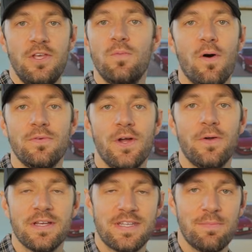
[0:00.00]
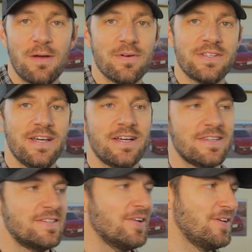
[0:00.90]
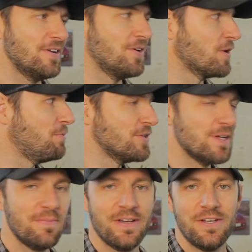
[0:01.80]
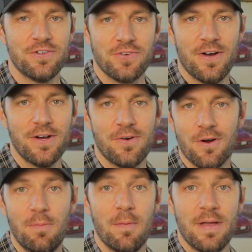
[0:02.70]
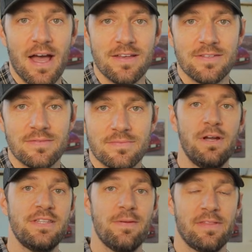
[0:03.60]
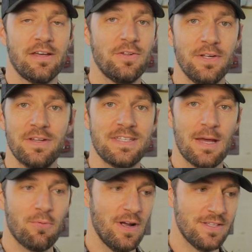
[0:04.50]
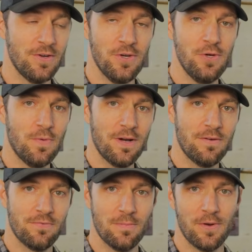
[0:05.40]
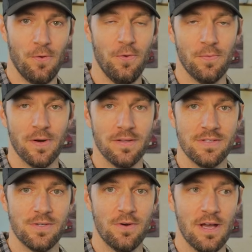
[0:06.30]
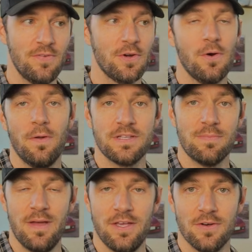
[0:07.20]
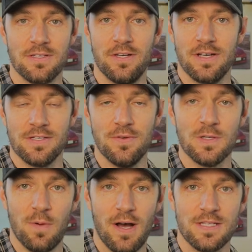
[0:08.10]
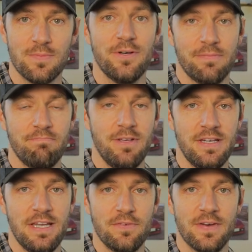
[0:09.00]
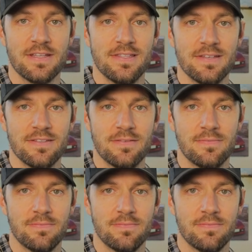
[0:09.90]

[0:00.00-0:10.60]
You won't notice tip number 6 until you go to put something in your trunk or pump gas. But it's something that clearly separates a new one from an old one, so if your goal is to make yours look as new as possible, you need to fix this.